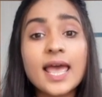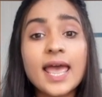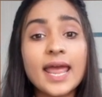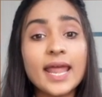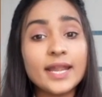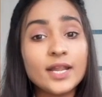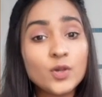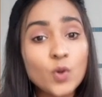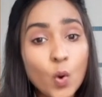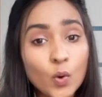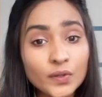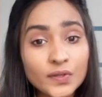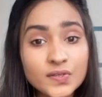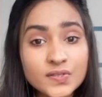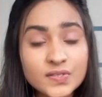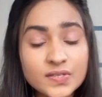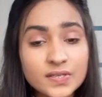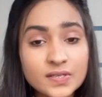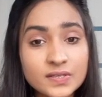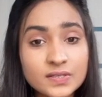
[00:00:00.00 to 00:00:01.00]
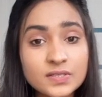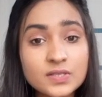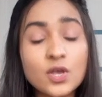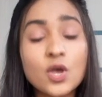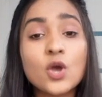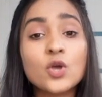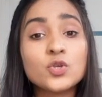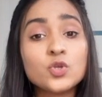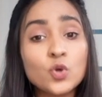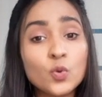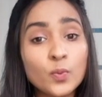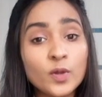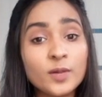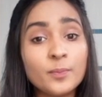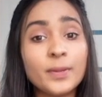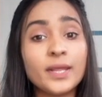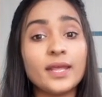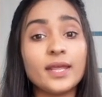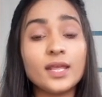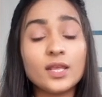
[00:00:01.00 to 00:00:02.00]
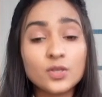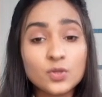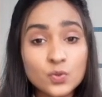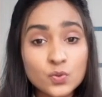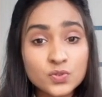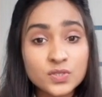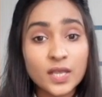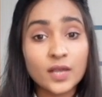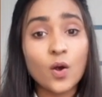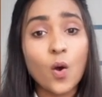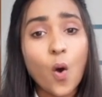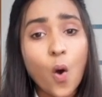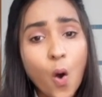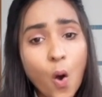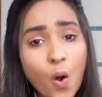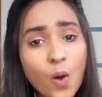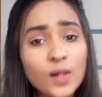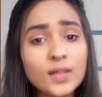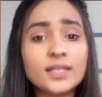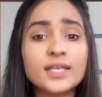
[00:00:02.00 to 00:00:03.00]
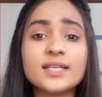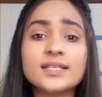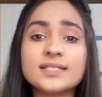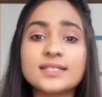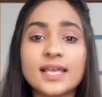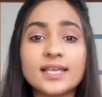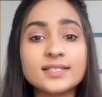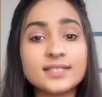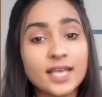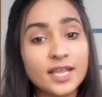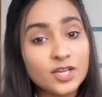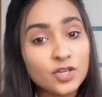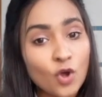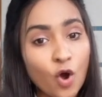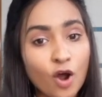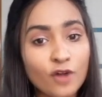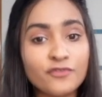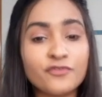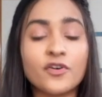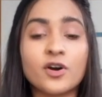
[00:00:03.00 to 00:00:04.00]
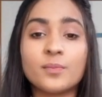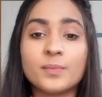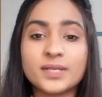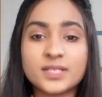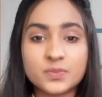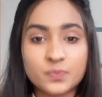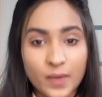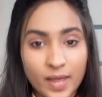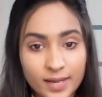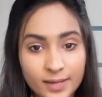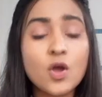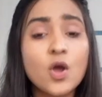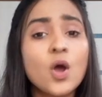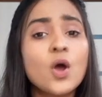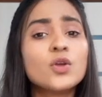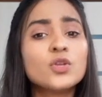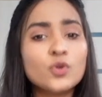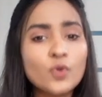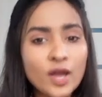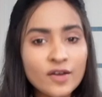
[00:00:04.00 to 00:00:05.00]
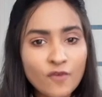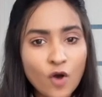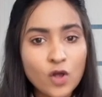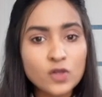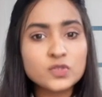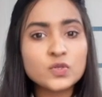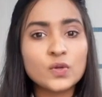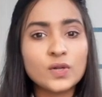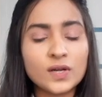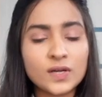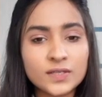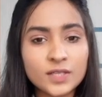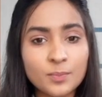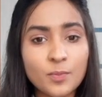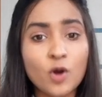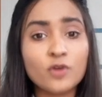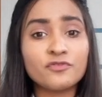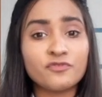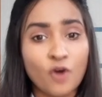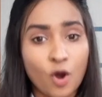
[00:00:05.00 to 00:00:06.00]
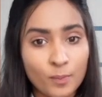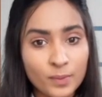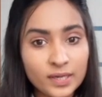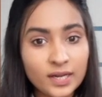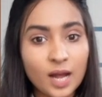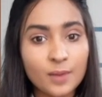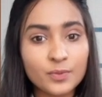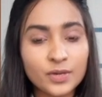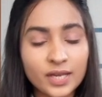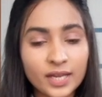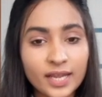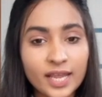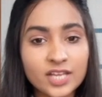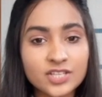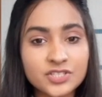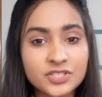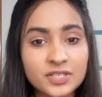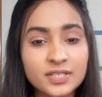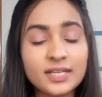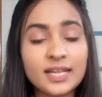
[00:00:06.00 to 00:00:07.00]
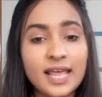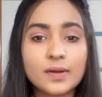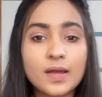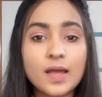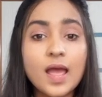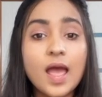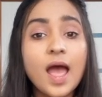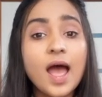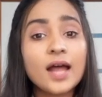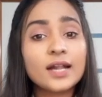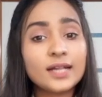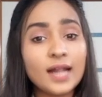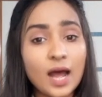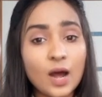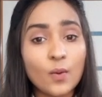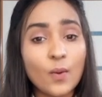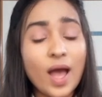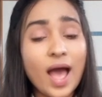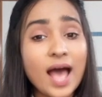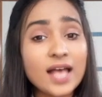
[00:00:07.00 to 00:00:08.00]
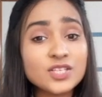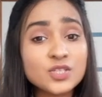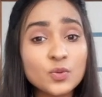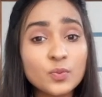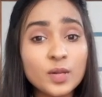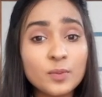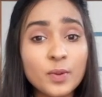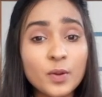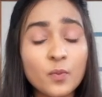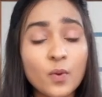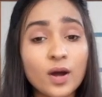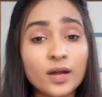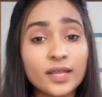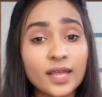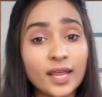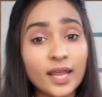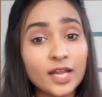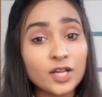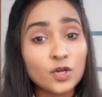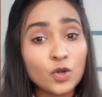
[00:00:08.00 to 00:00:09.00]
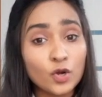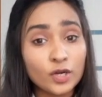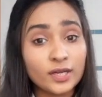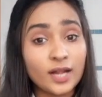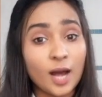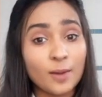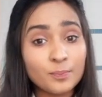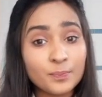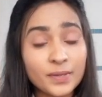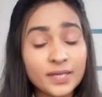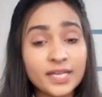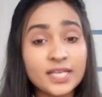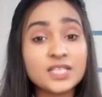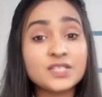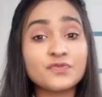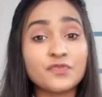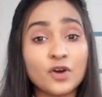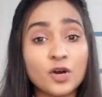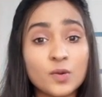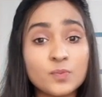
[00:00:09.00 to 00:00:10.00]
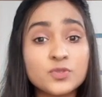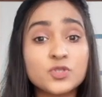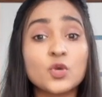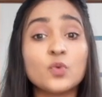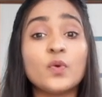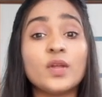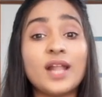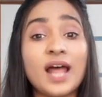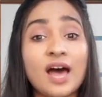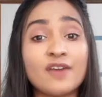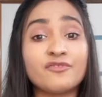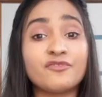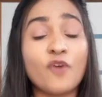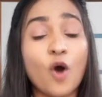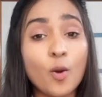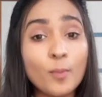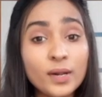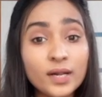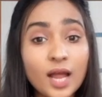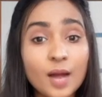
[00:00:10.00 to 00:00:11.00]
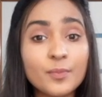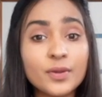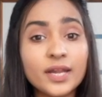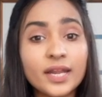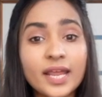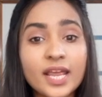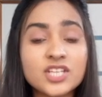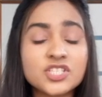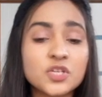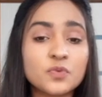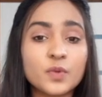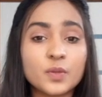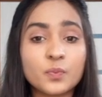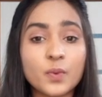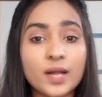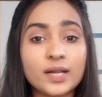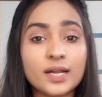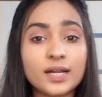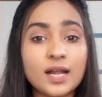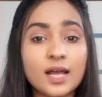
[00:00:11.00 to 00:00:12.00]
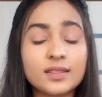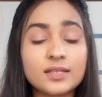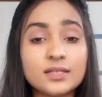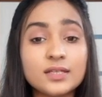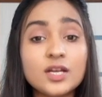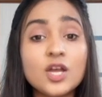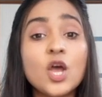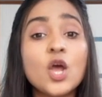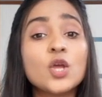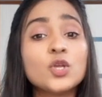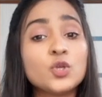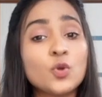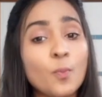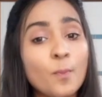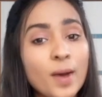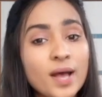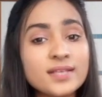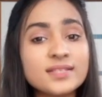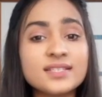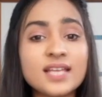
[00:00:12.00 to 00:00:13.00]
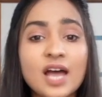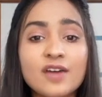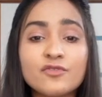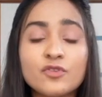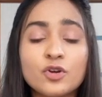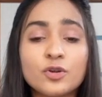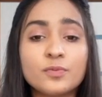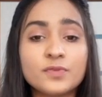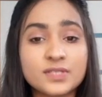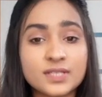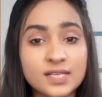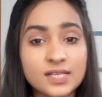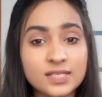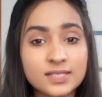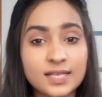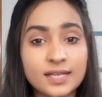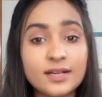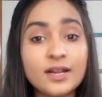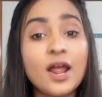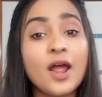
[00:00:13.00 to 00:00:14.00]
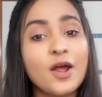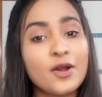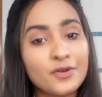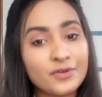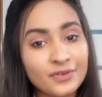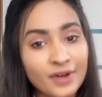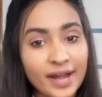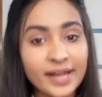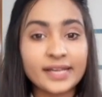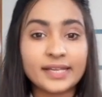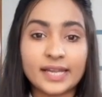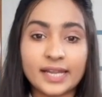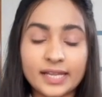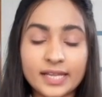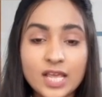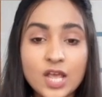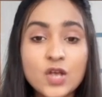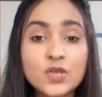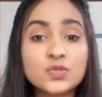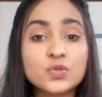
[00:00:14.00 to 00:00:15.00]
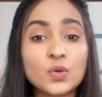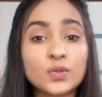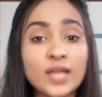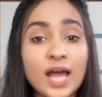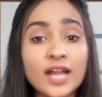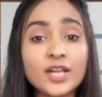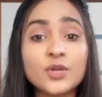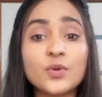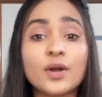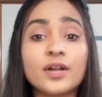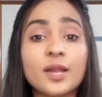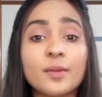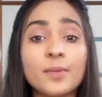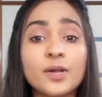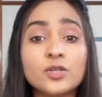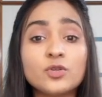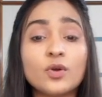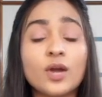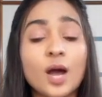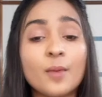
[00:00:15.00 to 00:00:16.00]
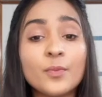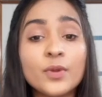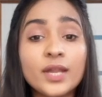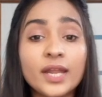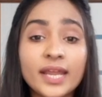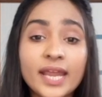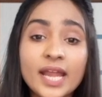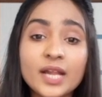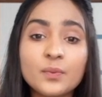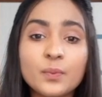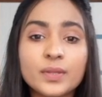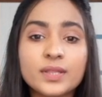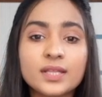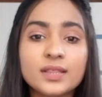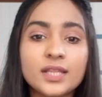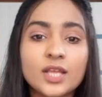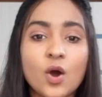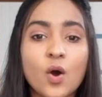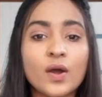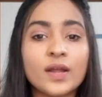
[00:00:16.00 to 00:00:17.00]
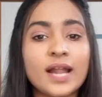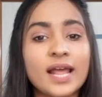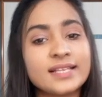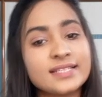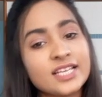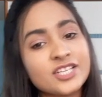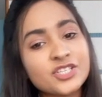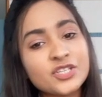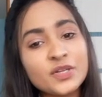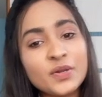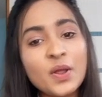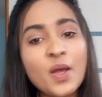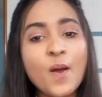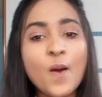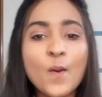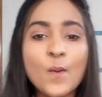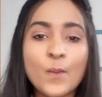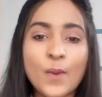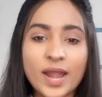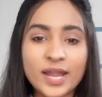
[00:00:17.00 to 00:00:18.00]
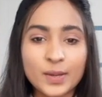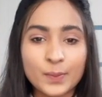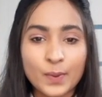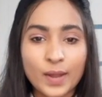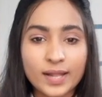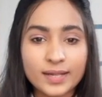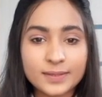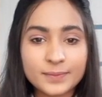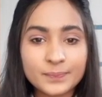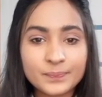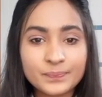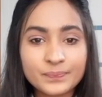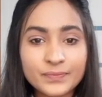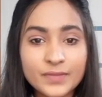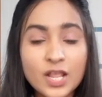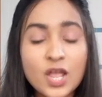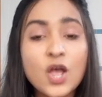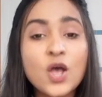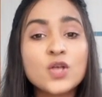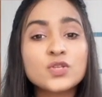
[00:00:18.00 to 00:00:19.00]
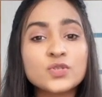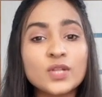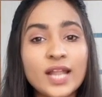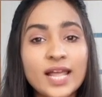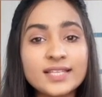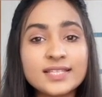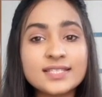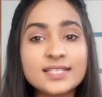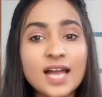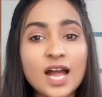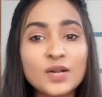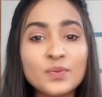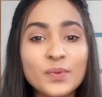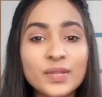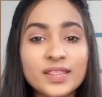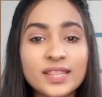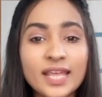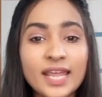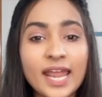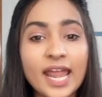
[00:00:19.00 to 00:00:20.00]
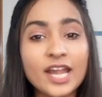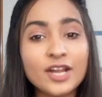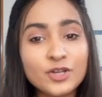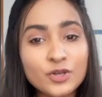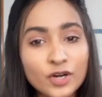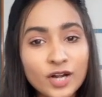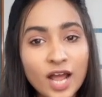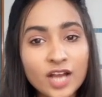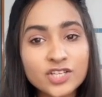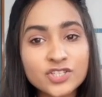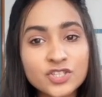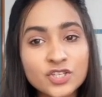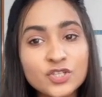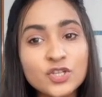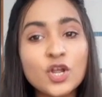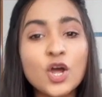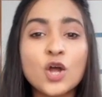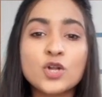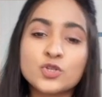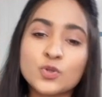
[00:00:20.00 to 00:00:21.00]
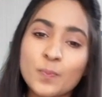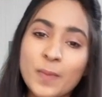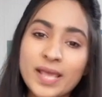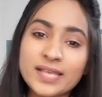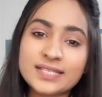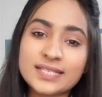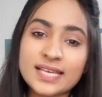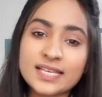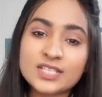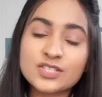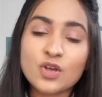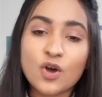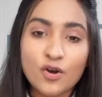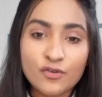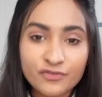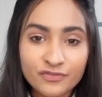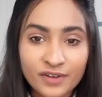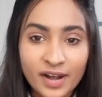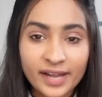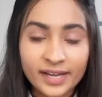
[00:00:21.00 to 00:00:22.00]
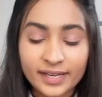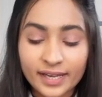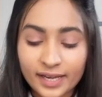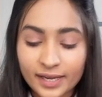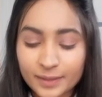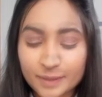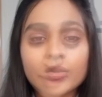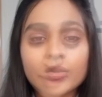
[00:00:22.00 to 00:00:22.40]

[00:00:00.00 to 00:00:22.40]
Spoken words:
in notices, you will be using all these things in your firm as well. You have also learned about formal communication. Now, as you will be working in good companies, firms, you will have formal communication with one another. You must have good skills in writing so that you are able to communicate within the organization very well. So let's start with the introduction to basics of writing.